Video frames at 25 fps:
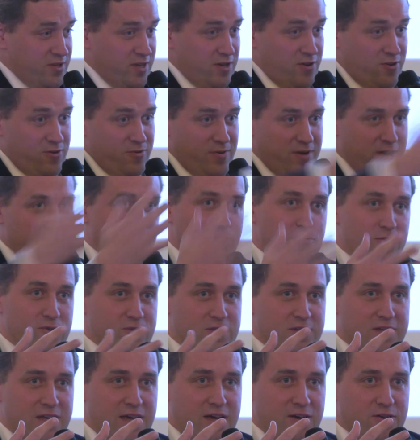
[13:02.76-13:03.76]
already
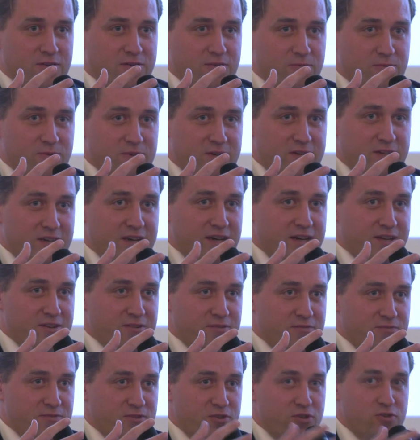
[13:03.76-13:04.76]
pointed out what kind
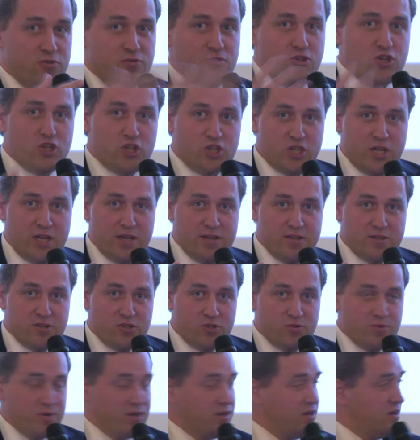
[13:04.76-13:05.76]
of huge
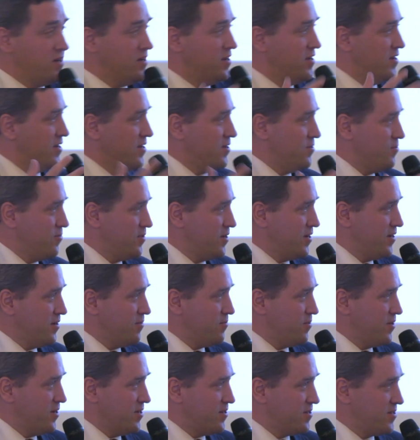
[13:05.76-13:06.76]
challenge we are
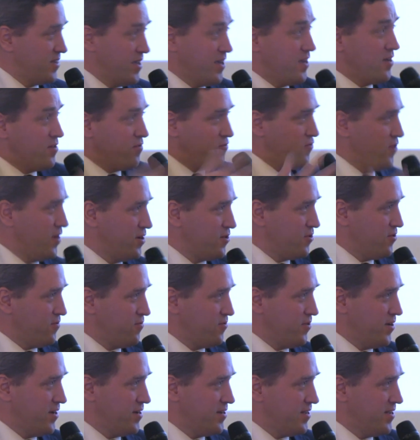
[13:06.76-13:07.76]
staying in front of,
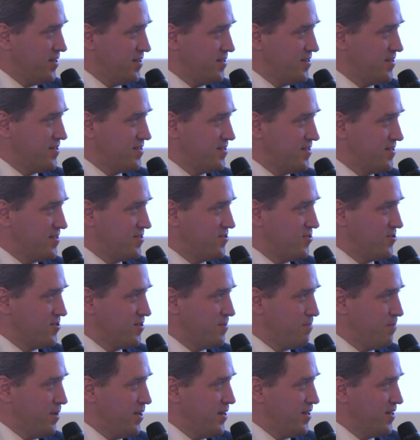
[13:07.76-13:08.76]
right? And this is not
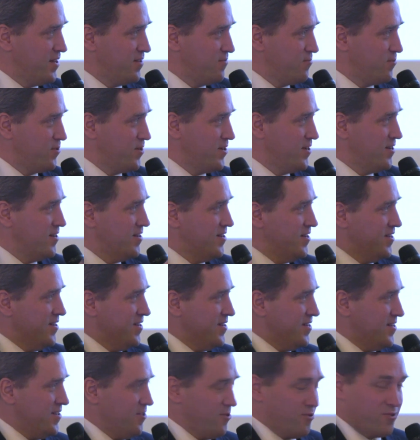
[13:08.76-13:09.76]
depending if we're
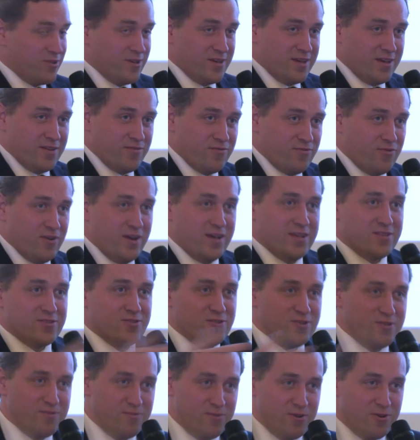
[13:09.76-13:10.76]
looking at France
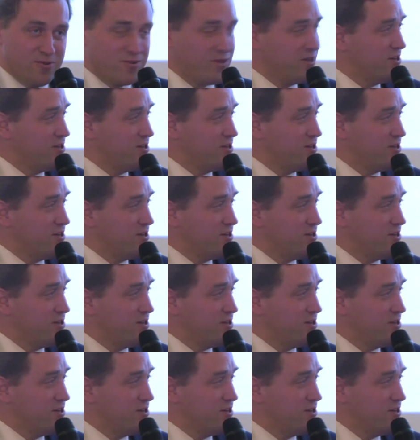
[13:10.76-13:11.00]
or if you're looking